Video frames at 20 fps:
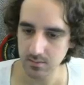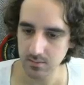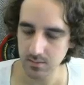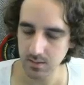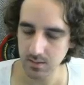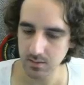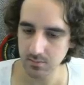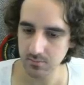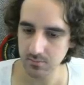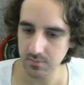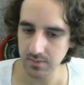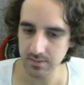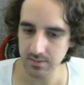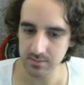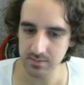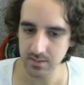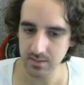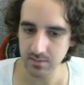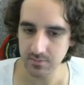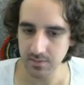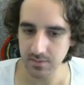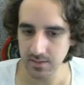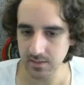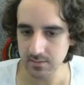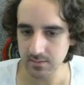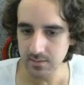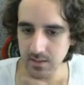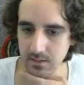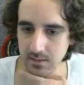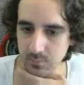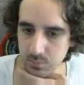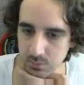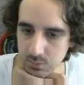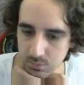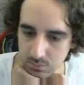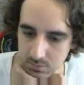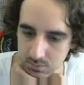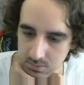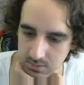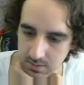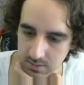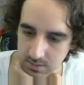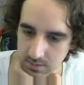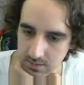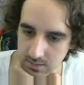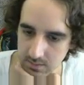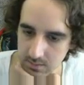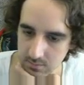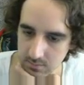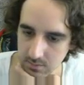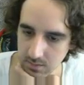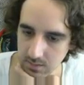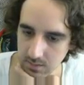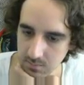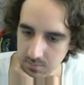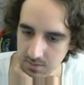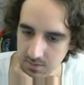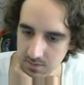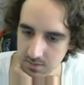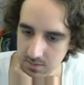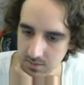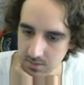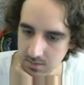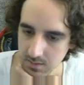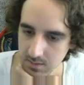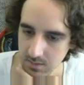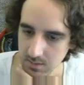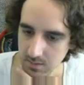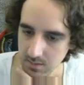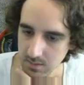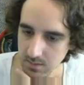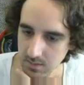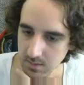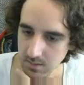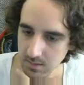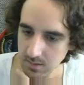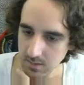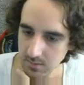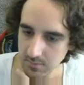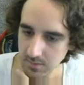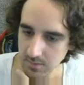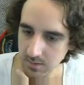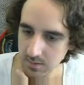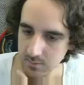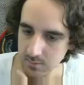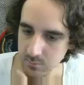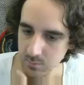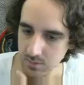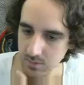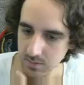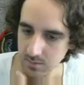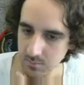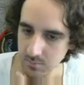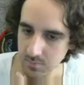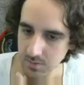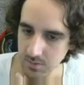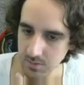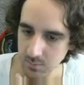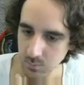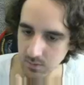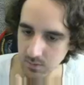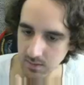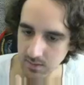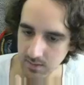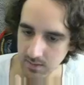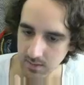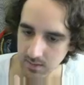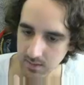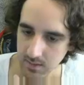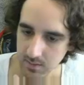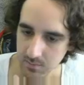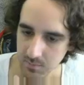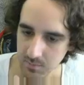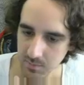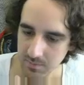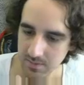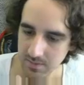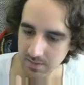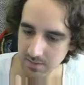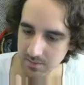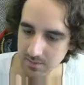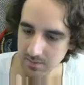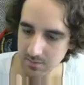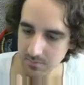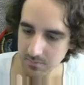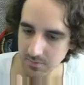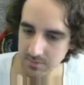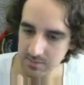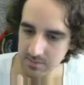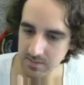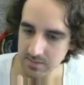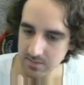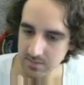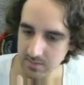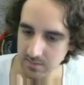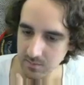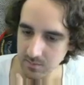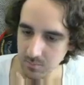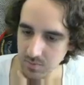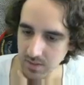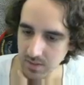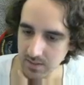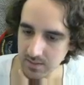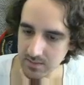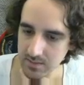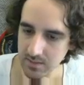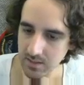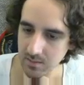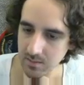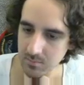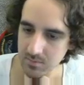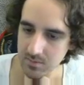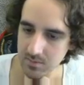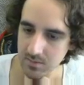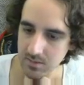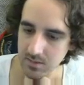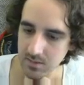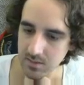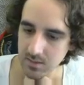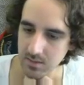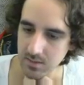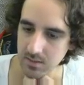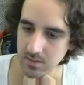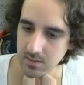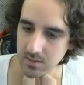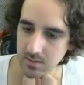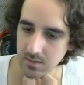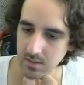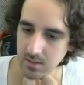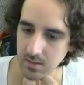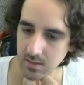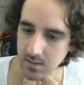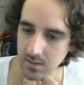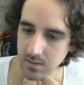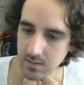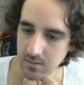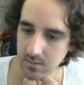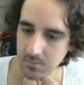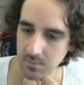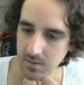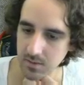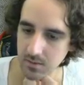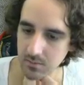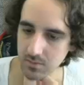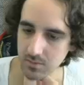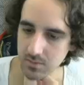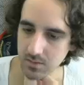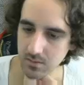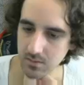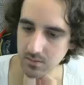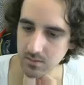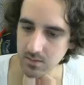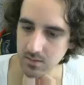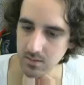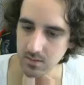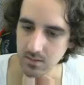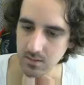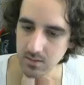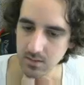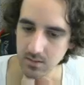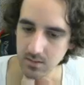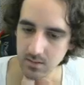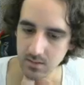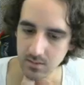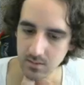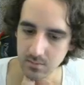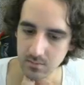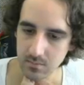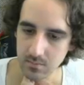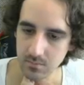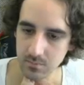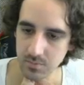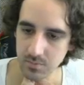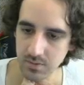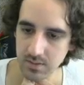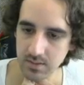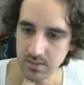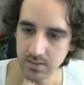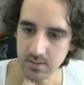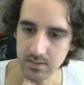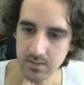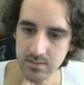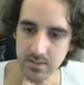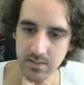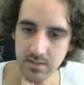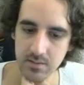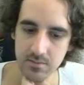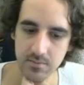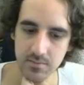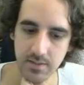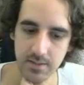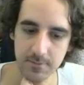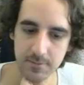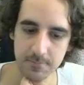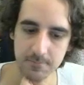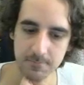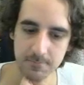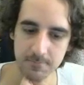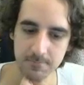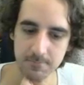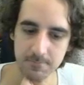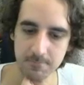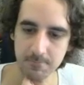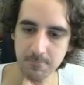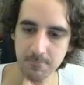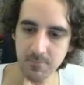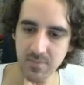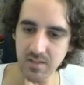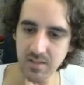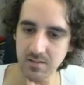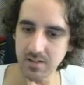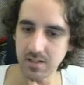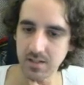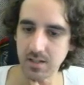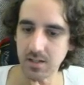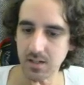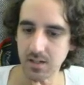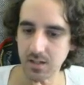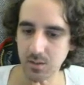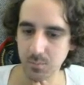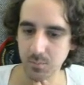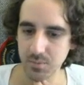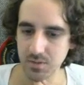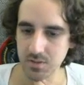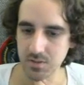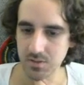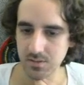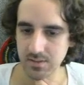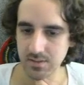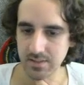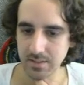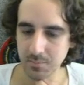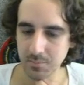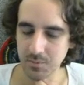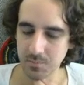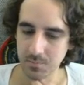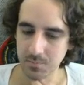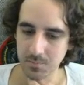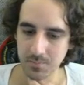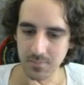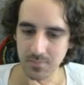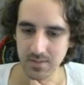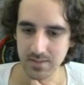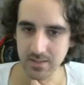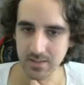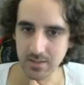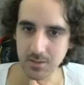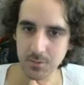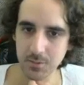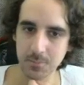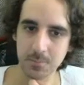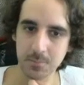don't think there's anything else that I would do to the image. I think it's working pretty well. Maybe the sphere gets a little bright at times, but overall, I'm pretty satisfied. Alright, I hope you enjoyed the demo. Thank you.